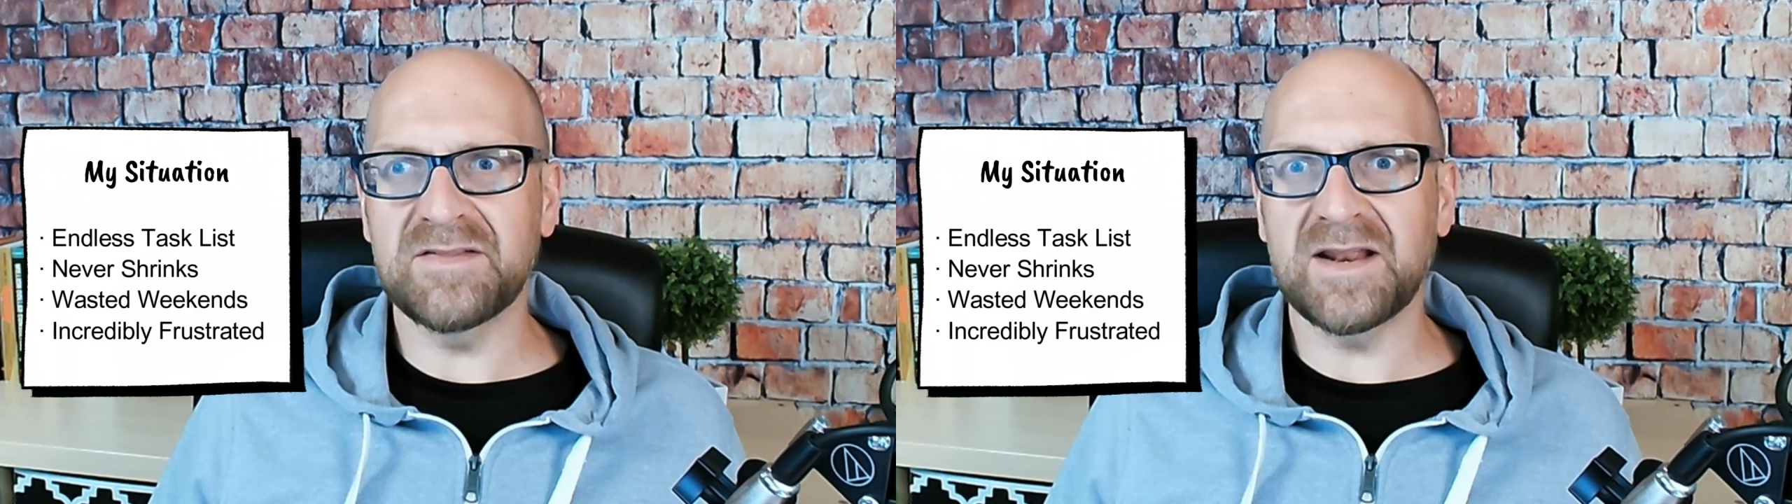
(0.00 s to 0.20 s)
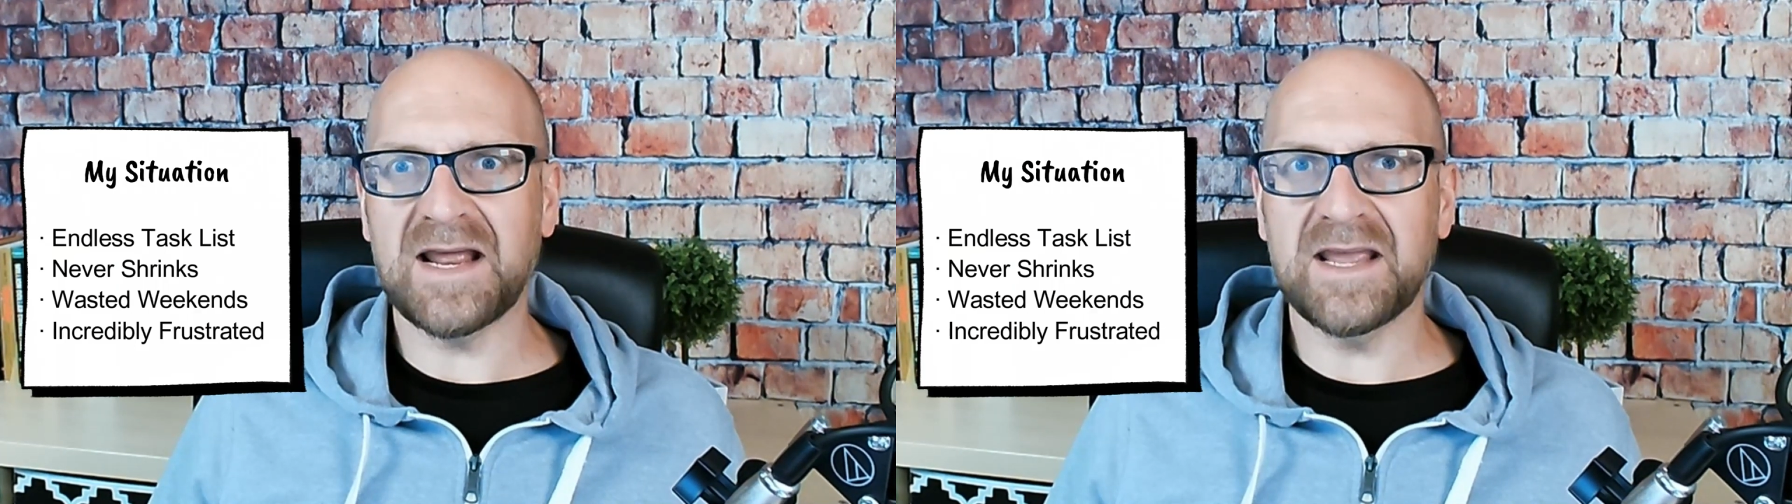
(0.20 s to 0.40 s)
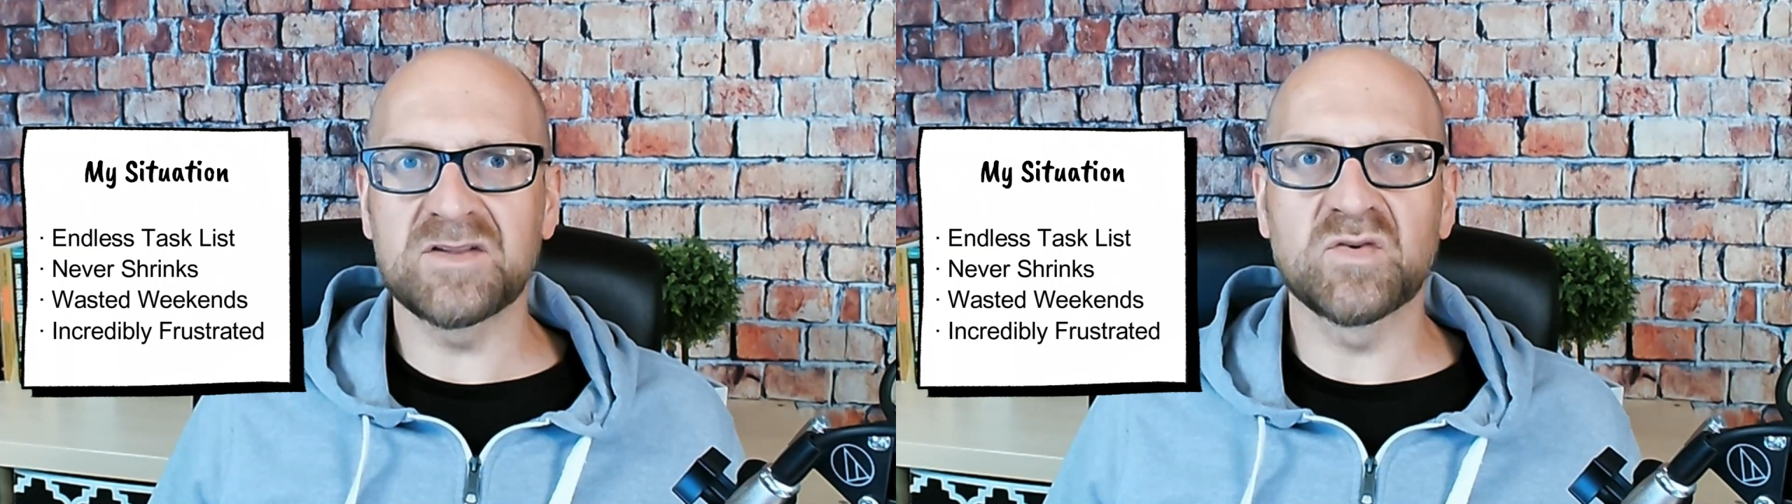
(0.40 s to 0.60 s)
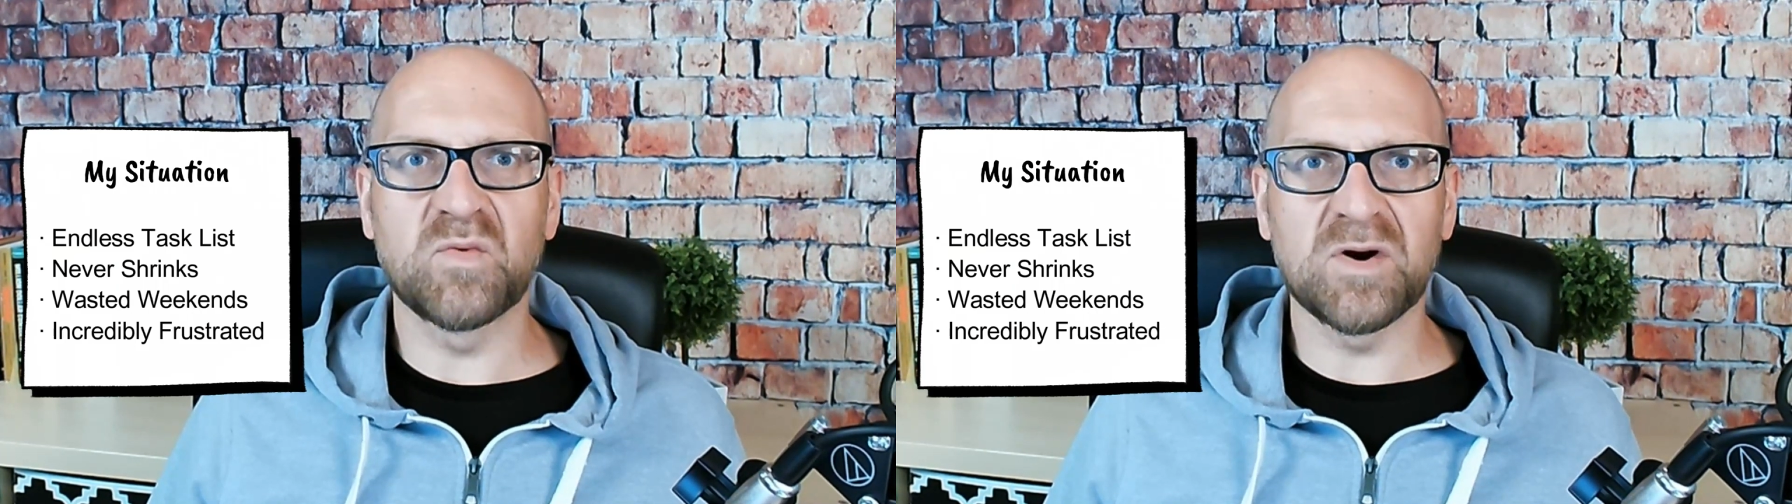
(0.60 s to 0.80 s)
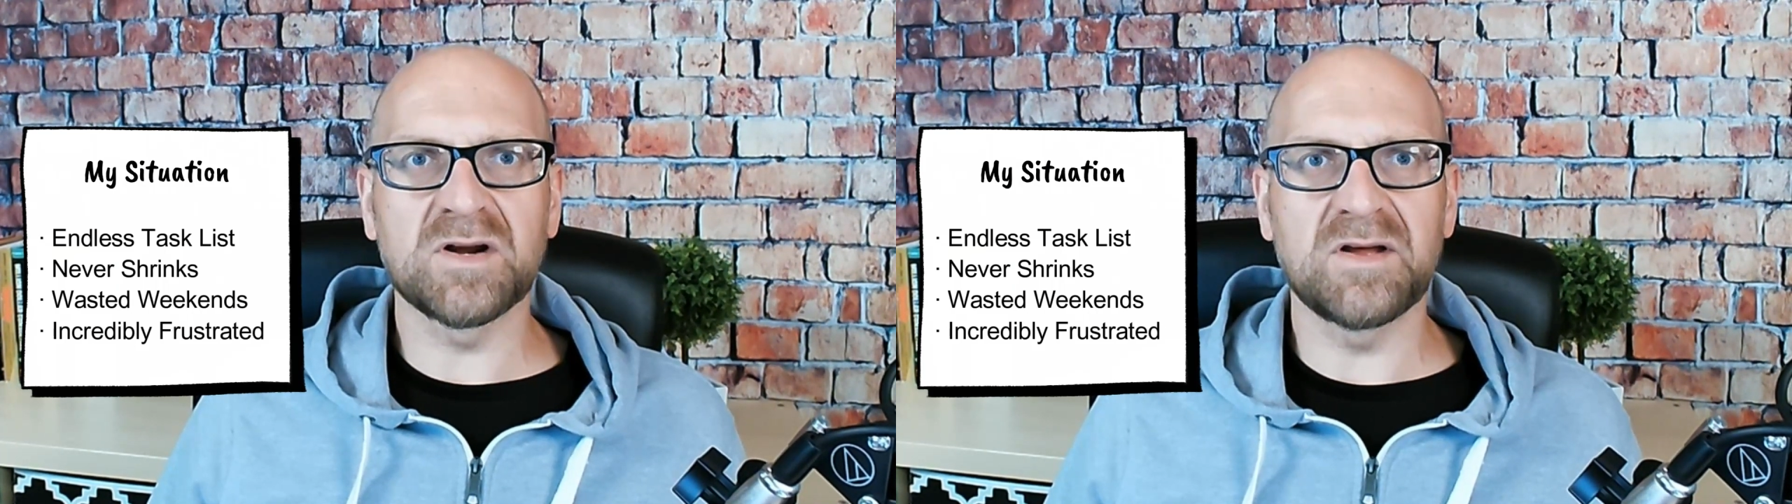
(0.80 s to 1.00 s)
that I had to
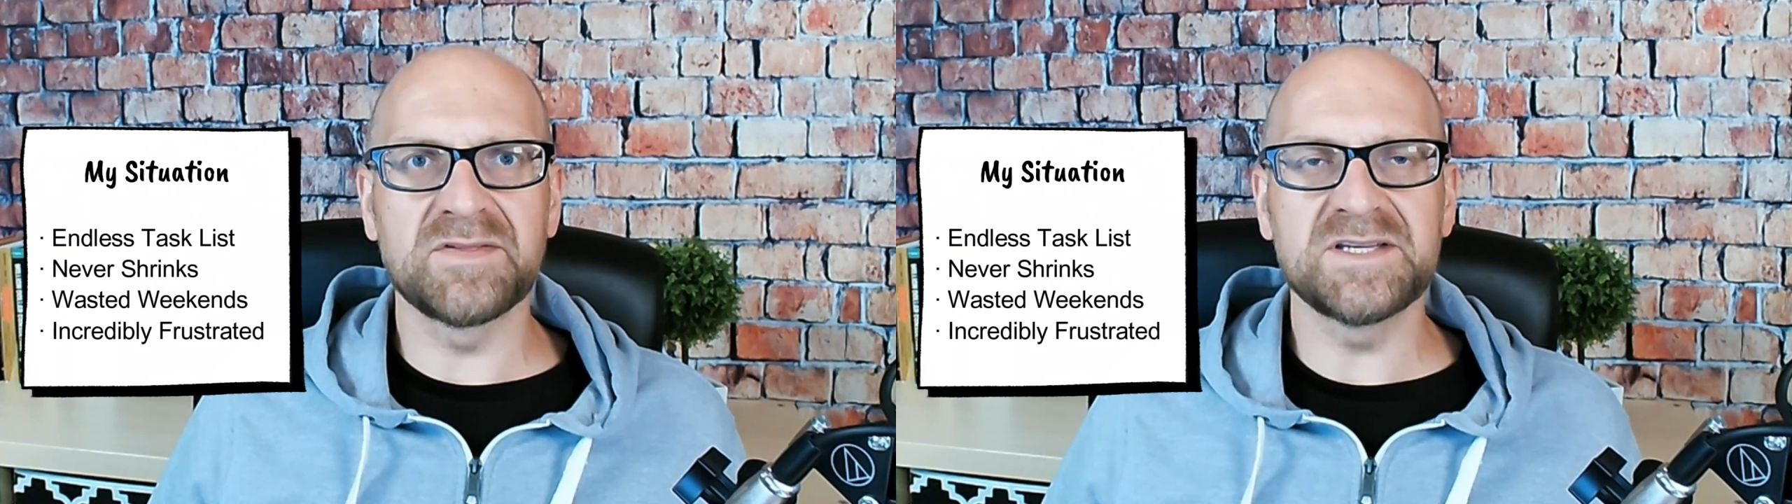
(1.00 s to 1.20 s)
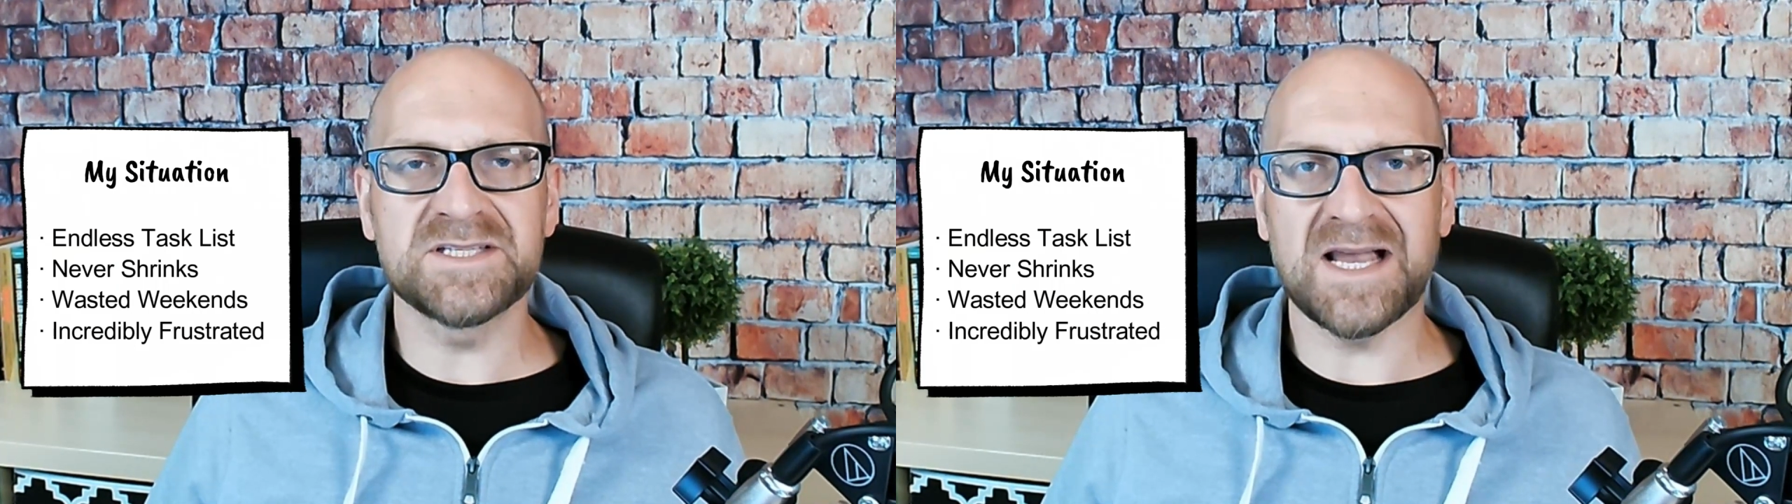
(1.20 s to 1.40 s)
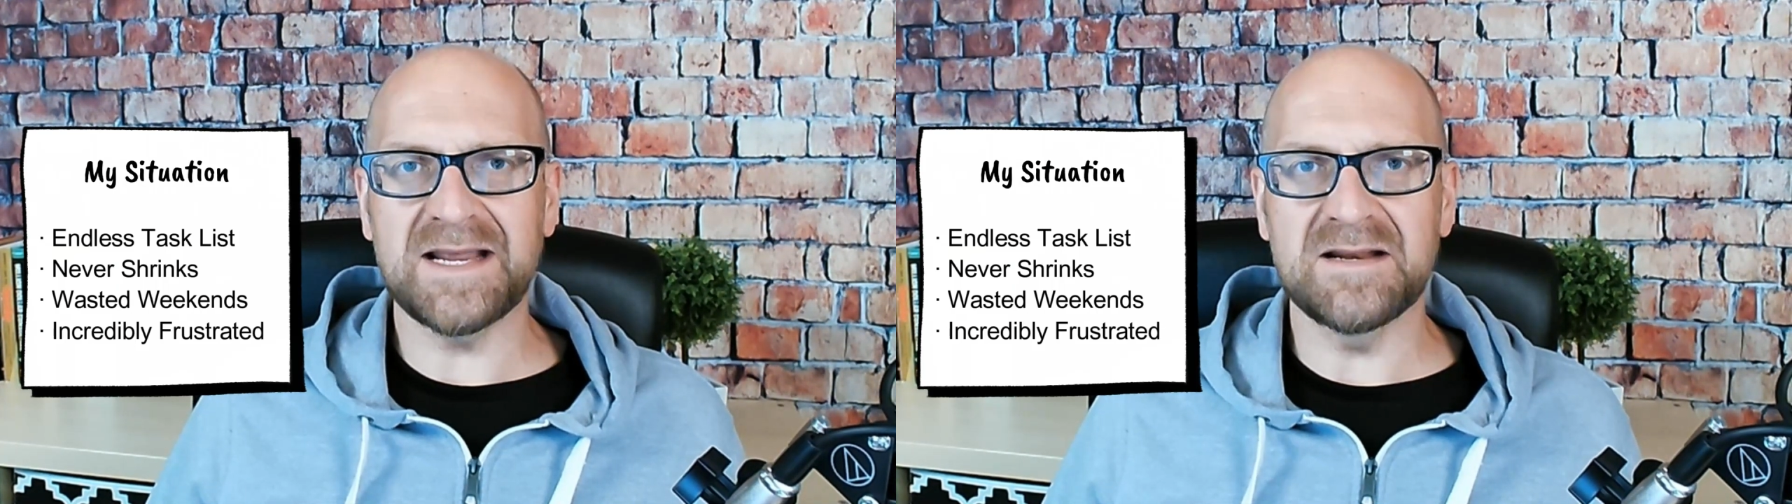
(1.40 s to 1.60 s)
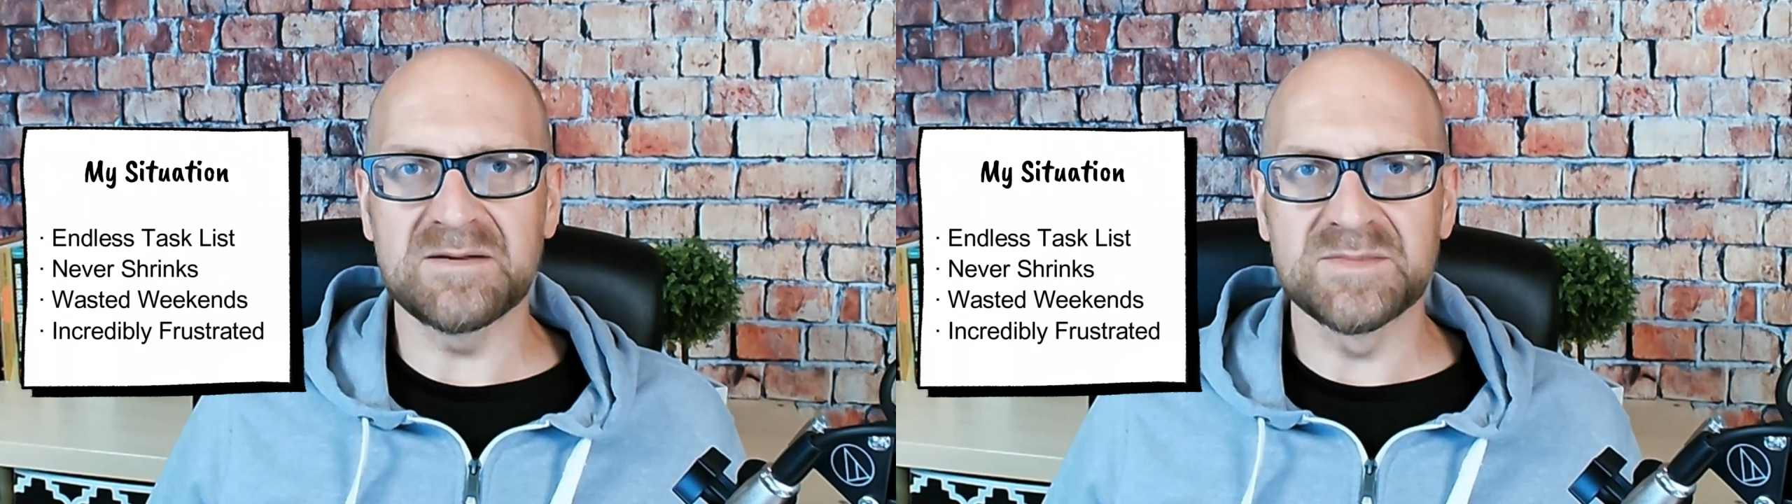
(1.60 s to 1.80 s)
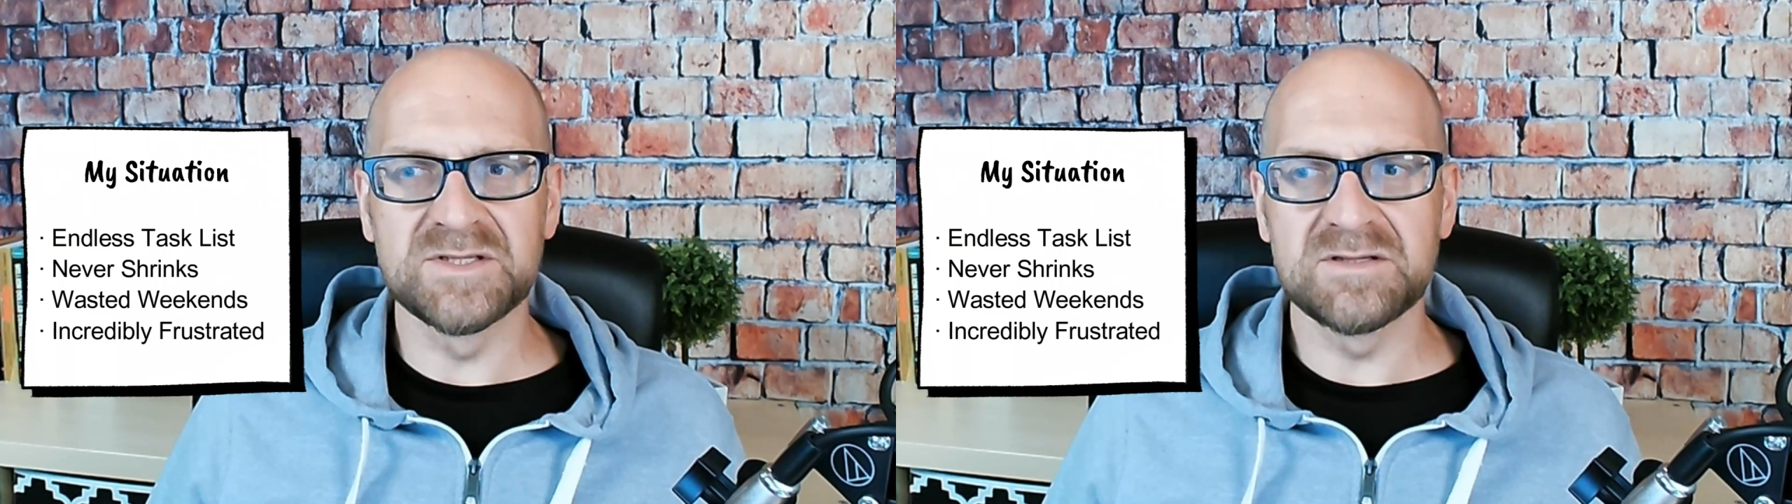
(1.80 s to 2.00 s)
work on these
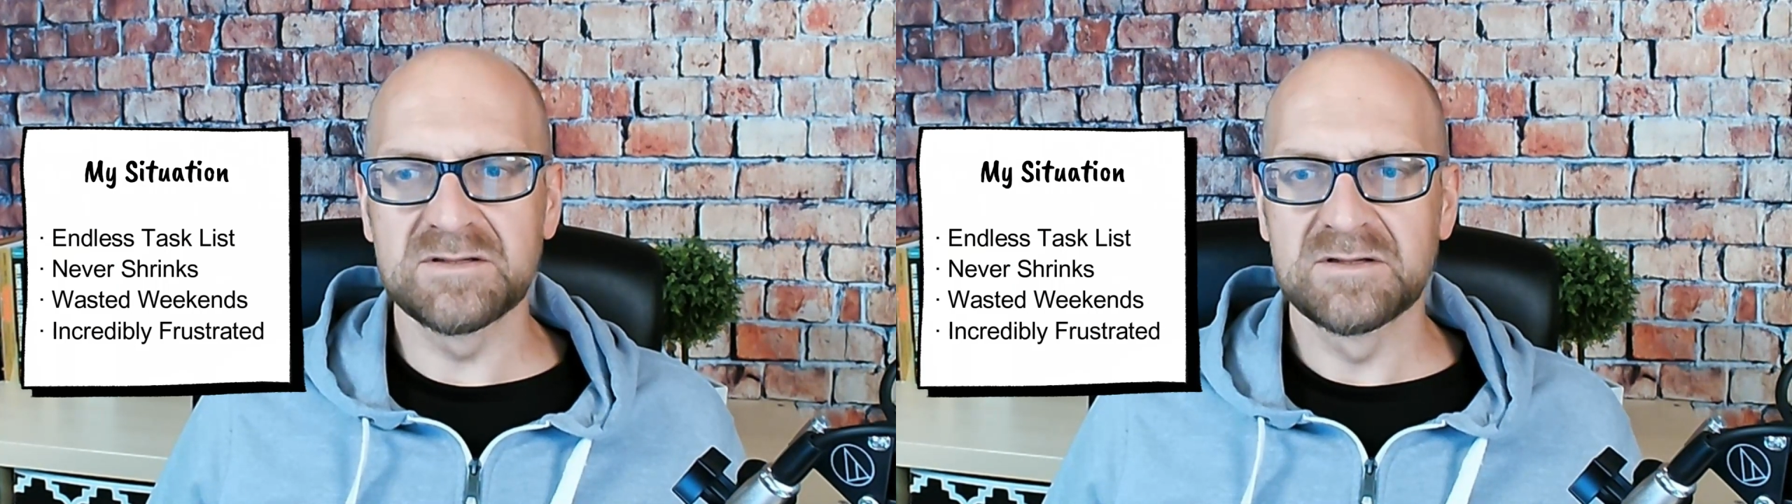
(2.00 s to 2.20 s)
items